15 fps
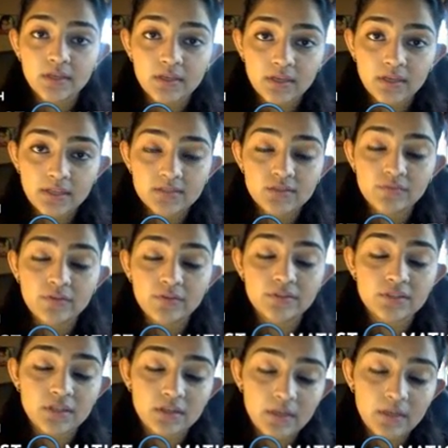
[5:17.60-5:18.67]
case of
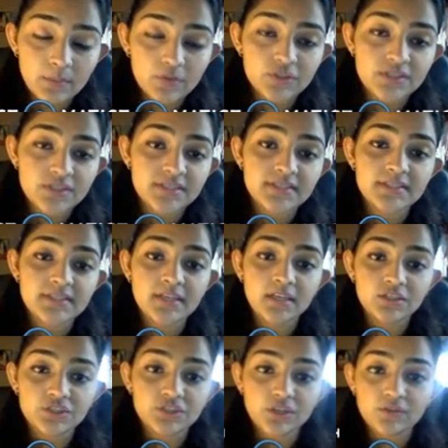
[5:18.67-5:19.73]
emergencies and
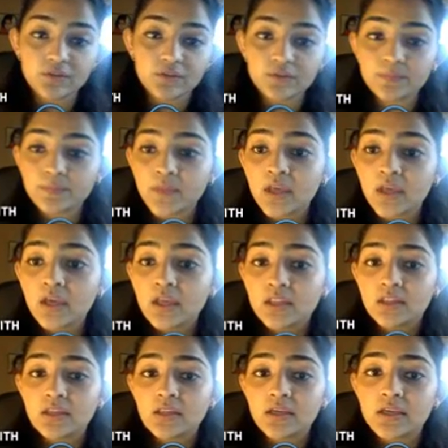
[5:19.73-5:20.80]
in general.
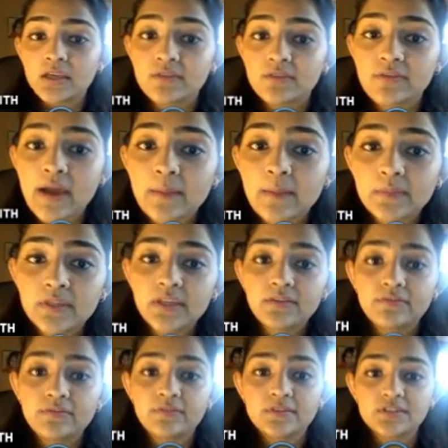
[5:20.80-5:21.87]
The family
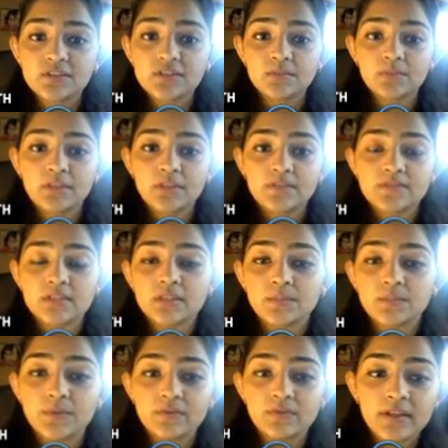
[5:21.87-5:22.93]
physician believes that the
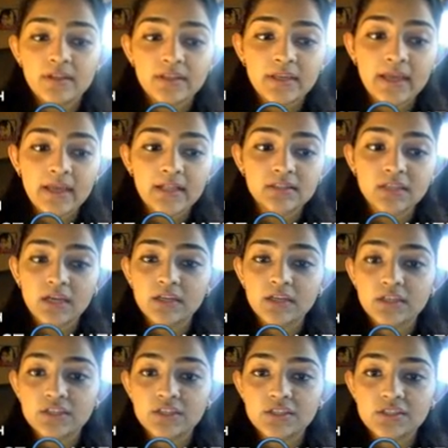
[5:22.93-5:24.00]
prevailing health
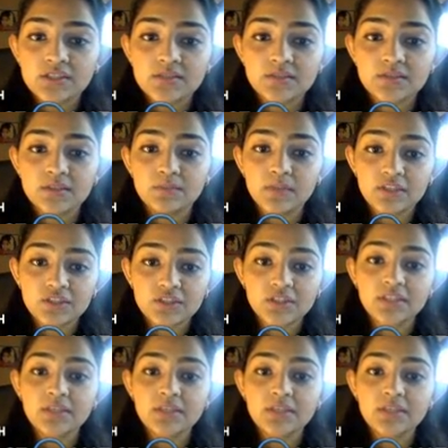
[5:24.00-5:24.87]
conditions majorly